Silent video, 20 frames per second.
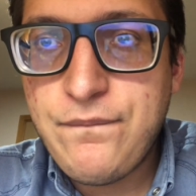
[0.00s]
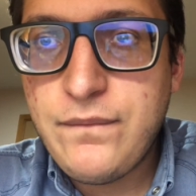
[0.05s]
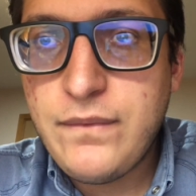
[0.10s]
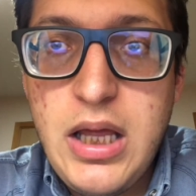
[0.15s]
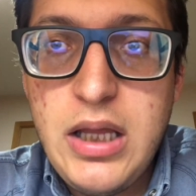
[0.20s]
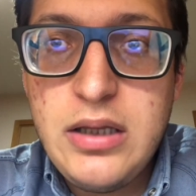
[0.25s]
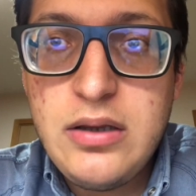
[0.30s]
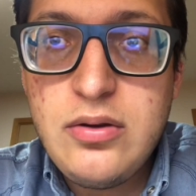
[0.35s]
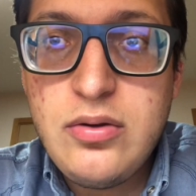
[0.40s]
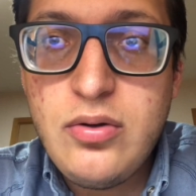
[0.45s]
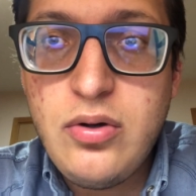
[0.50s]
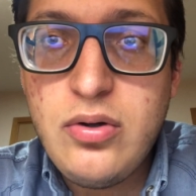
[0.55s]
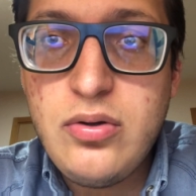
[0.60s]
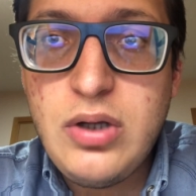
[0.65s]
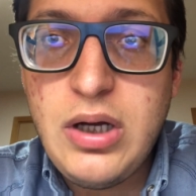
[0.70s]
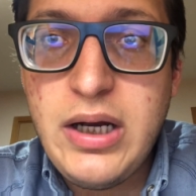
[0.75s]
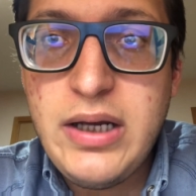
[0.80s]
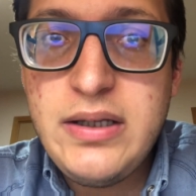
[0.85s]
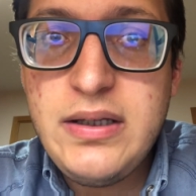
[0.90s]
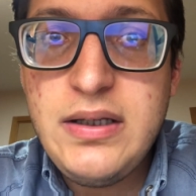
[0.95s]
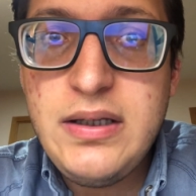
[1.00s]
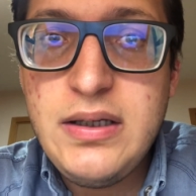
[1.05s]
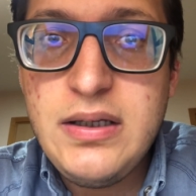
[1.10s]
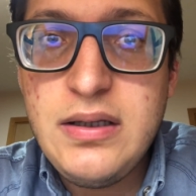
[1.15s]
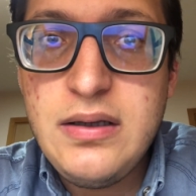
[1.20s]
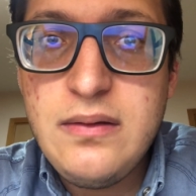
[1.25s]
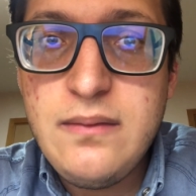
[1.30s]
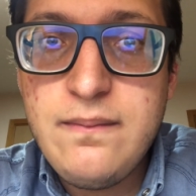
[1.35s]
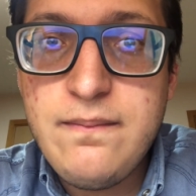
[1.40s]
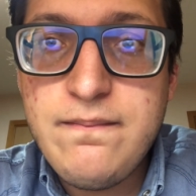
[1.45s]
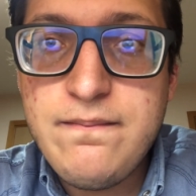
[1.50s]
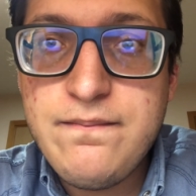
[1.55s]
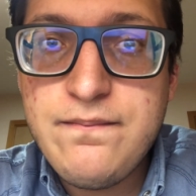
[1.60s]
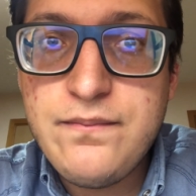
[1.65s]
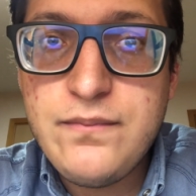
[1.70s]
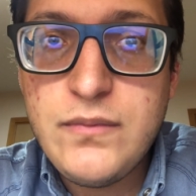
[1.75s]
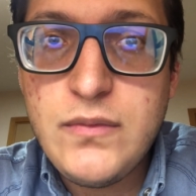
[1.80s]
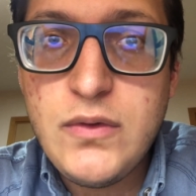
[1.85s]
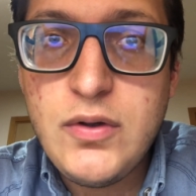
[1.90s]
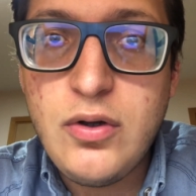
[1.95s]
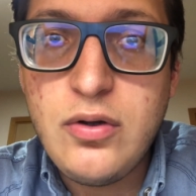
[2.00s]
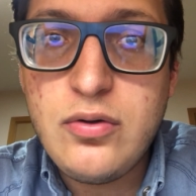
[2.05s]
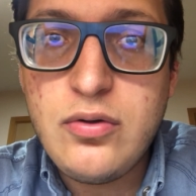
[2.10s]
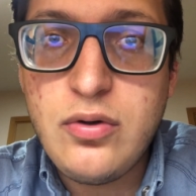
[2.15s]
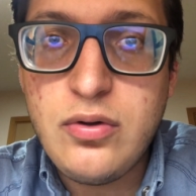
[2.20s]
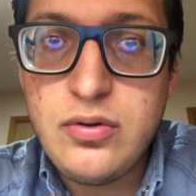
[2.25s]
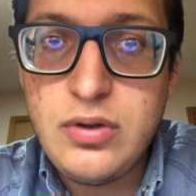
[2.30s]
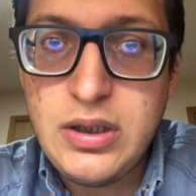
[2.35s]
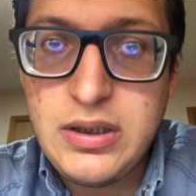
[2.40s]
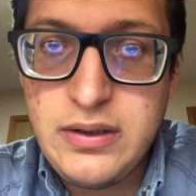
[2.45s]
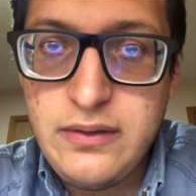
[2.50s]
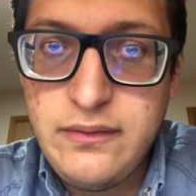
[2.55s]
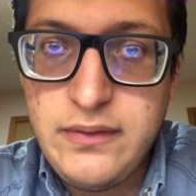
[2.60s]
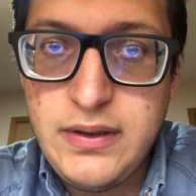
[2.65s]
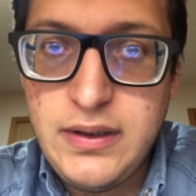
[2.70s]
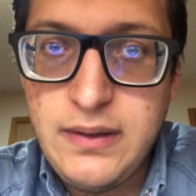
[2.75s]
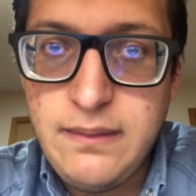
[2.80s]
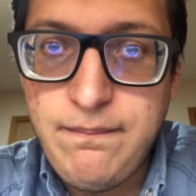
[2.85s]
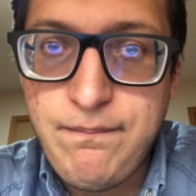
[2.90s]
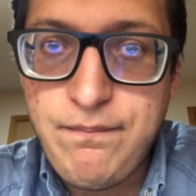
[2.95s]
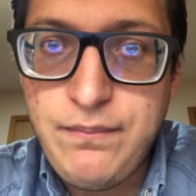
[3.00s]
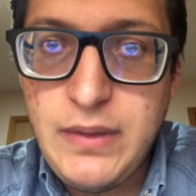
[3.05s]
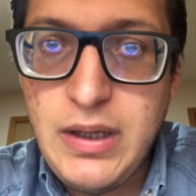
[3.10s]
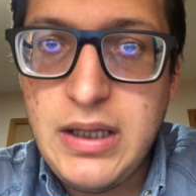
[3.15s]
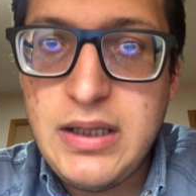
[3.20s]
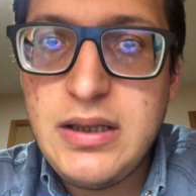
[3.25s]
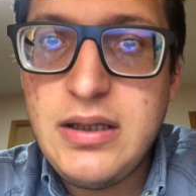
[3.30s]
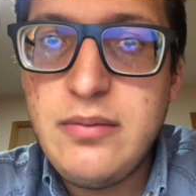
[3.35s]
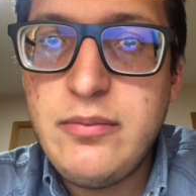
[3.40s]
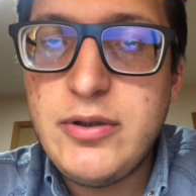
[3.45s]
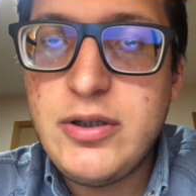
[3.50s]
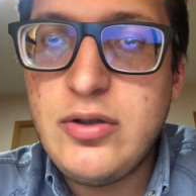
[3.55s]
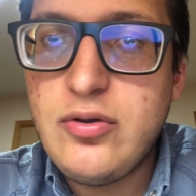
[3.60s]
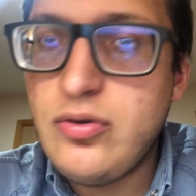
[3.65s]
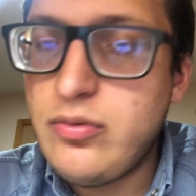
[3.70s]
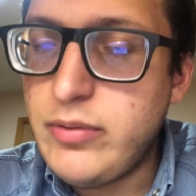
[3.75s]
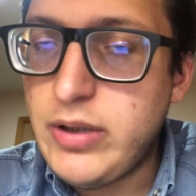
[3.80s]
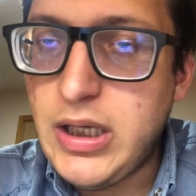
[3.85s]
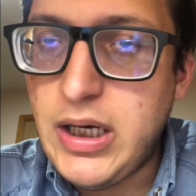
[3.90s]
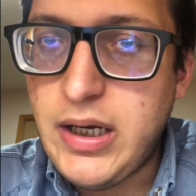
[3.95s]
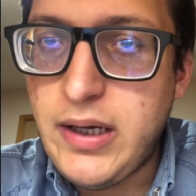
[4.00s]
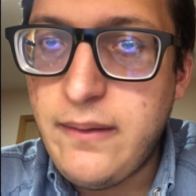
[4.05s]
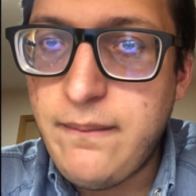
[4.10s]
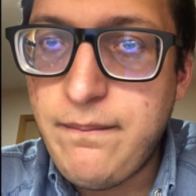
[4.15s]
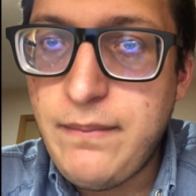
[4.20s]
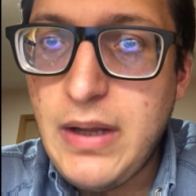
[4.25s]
non-ideal non-conductivity and limited human eye.